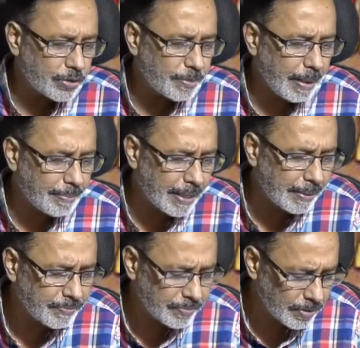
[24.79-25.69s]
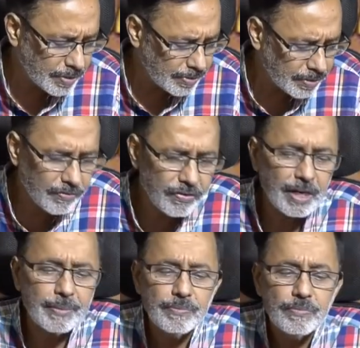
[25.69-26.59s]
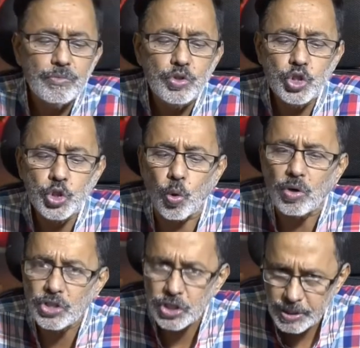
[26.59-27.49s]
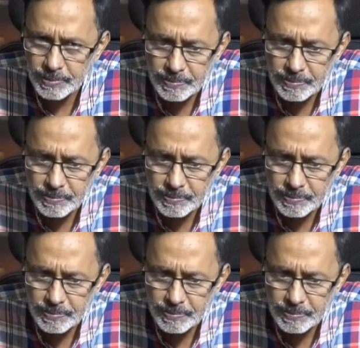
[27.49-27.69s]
You remember the film Choked.